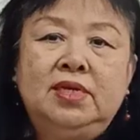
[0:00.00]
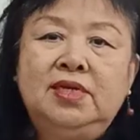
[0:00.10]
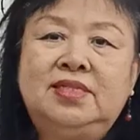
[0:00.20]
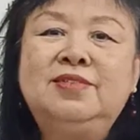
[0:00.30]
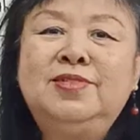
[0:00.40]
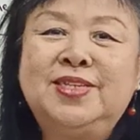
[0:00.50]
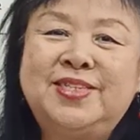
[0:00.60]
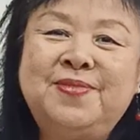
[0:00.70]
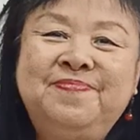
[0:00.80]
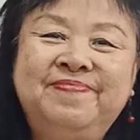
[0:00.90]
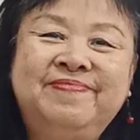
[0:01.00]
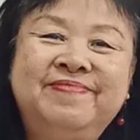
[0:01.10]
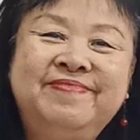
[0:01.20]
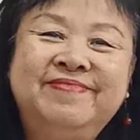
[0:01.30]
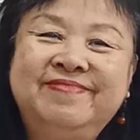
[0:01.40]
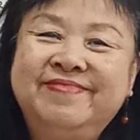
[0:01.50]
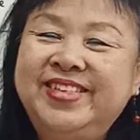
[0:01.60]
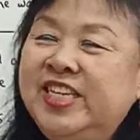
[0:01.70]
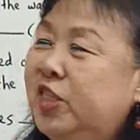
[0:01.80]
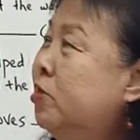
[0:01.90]
is still the same.
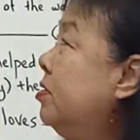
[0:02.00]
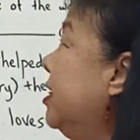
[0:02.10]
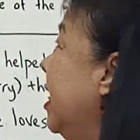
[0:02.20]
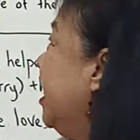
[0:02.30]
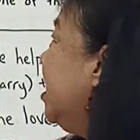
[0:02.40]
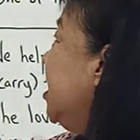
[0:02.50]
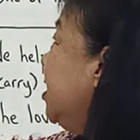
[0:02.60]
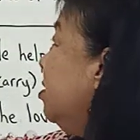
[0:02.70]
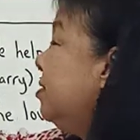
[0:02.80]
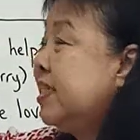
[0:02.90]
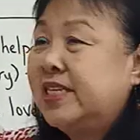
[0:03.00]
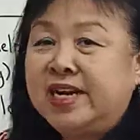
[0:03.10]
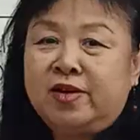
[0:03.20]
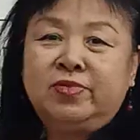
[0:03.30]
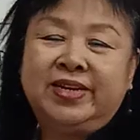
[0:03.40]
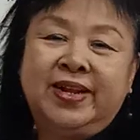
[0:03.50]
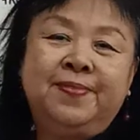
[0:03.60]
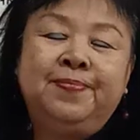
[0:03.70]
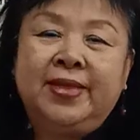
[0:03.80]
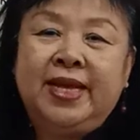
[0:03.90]
It's used, here it's used as a noun,
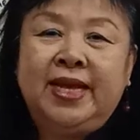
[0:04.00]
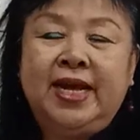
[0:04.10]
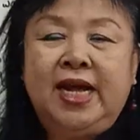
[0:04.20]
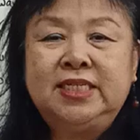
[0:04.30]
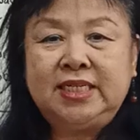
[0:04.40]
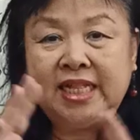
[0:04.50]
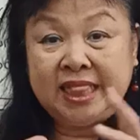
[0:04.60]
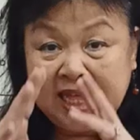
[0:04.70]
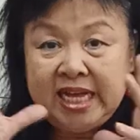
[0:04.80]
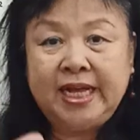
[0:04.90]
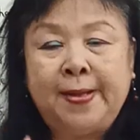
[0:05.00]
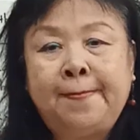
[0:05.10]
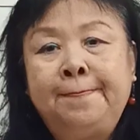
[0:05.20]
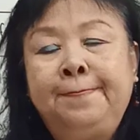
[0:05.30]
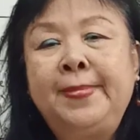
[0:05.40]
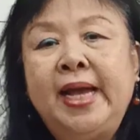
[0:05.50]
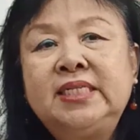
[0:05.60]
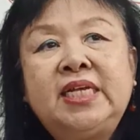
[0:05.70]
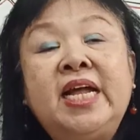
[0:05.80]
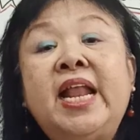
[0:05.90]
as a thing,
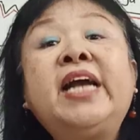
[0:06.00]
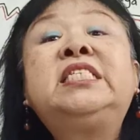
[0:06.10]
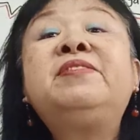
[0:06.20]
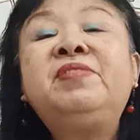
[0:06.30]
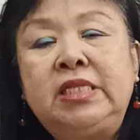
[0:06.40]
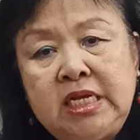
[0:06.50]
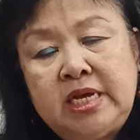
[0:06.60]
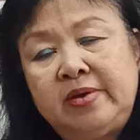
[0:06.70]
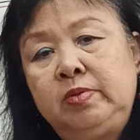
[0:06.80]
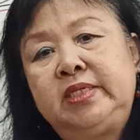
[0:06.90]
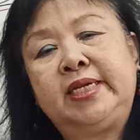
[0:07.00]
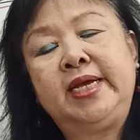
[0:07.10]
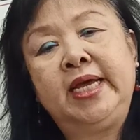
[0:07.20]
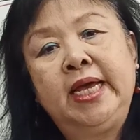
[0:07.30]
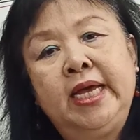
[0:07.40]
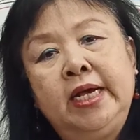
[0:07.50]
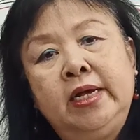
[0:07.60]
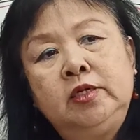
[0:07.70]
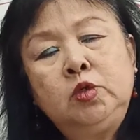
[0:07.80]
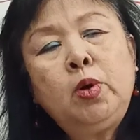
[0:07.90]
as an activity, I would say.
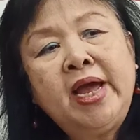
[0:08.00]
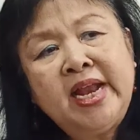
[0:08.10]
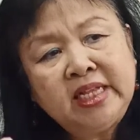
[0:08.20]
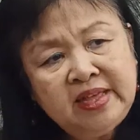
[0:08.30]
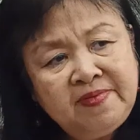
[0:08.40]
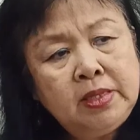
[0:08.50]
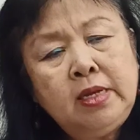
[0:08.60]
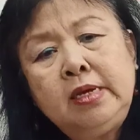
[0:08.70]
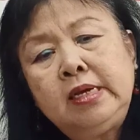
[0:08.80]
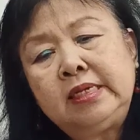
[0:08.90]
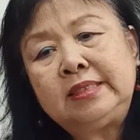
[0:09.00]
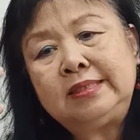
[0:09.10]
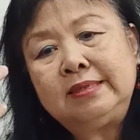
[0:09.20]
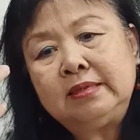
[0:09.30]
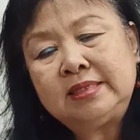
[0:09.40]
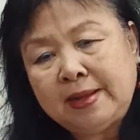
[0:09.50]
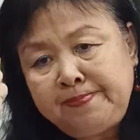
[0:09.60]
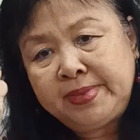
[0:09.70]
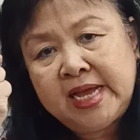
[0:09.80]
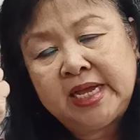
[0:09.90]
So an activity is
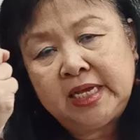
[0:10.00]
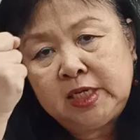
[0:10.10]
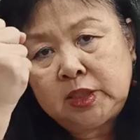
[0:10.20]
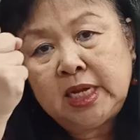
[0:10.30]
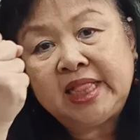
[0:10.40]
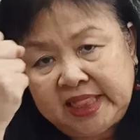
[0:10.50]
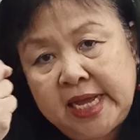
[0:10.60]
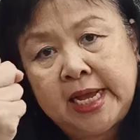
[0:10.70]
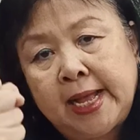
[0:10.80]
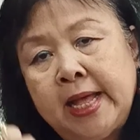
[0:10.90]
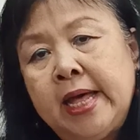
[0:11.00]
something, is a thing.